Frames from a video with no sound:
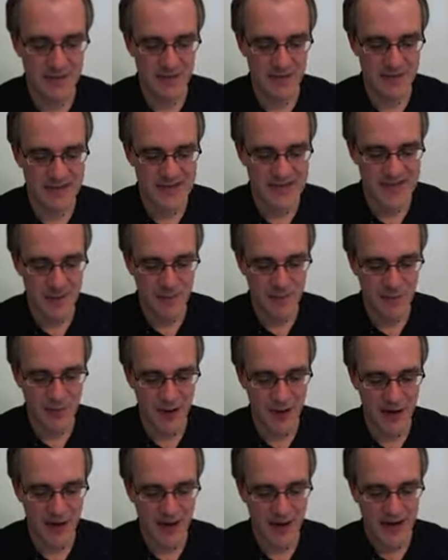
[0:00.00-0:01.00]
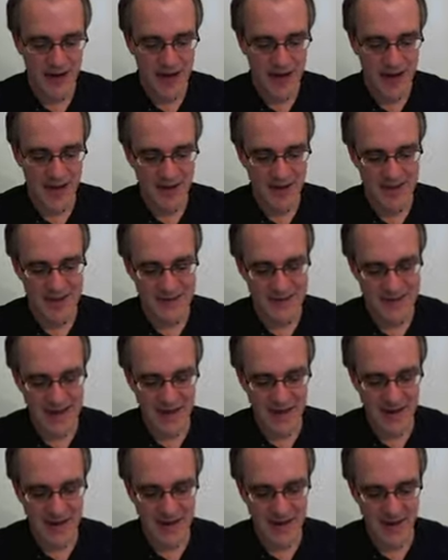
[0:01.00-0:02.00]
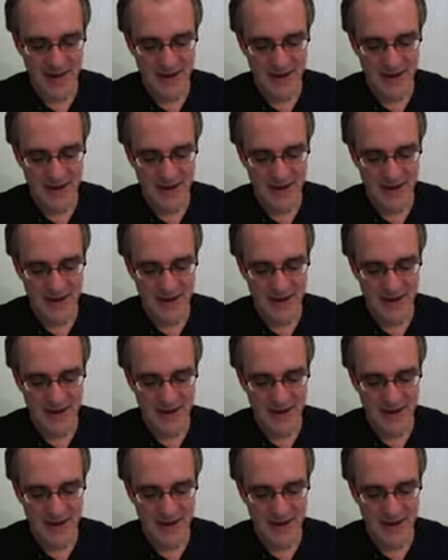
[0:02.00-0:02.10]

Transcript: them separate and instead